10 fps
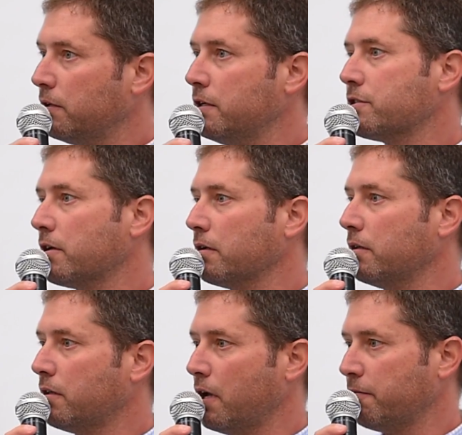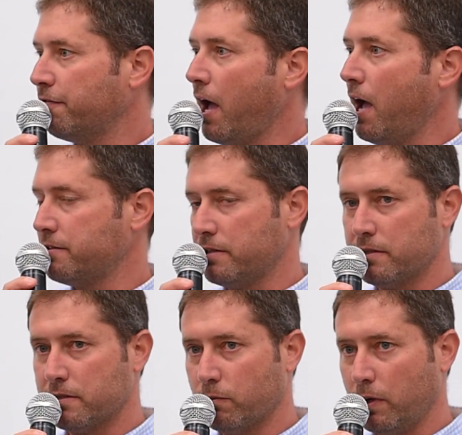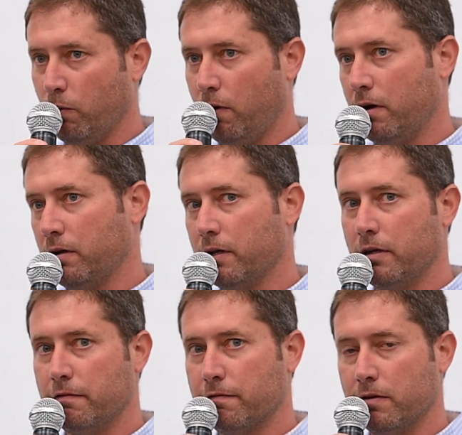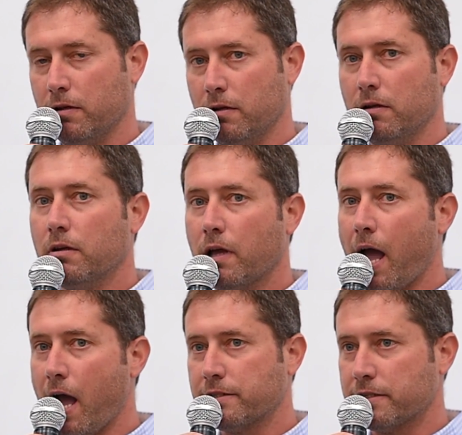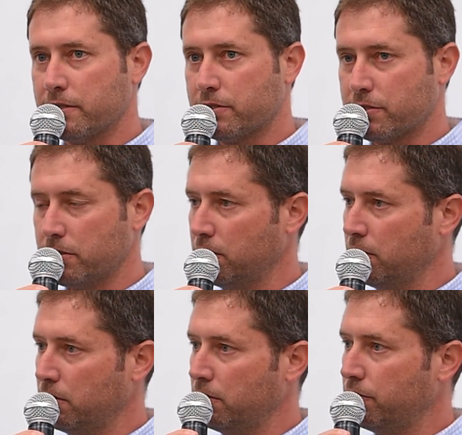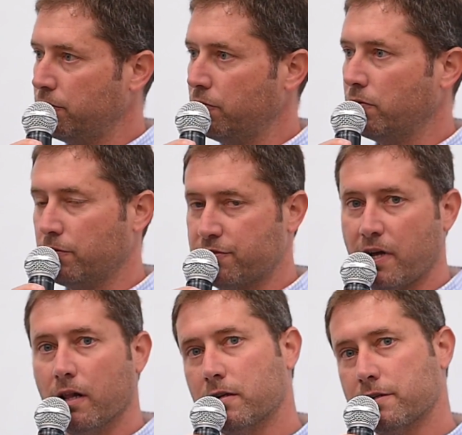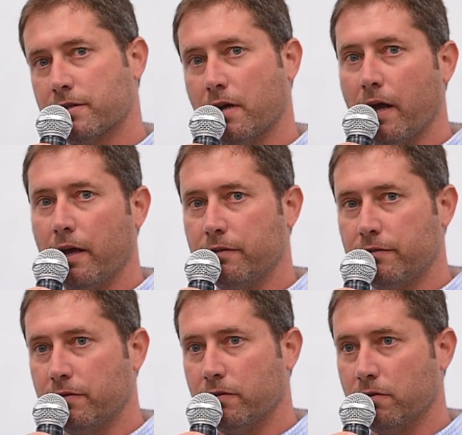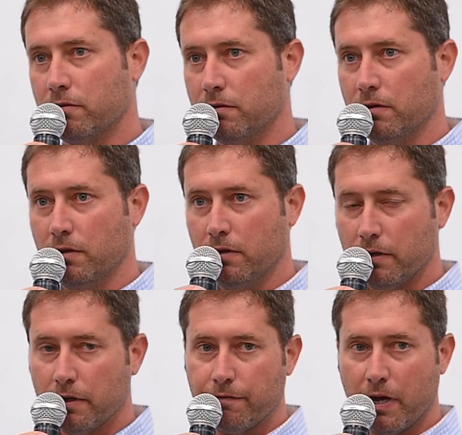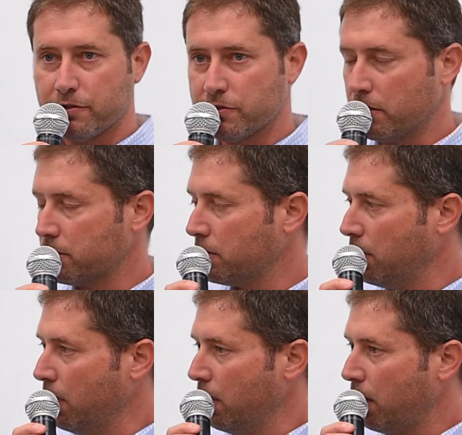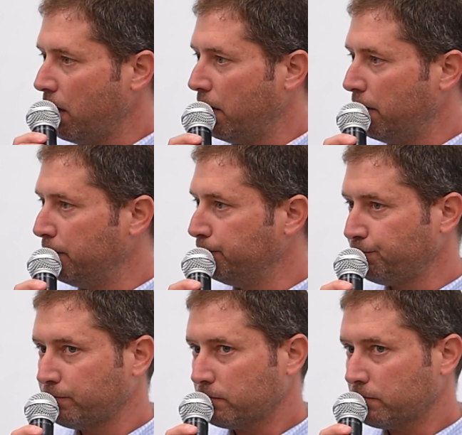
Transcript: these are the type of assets that we want to give access to sellers and to investors. And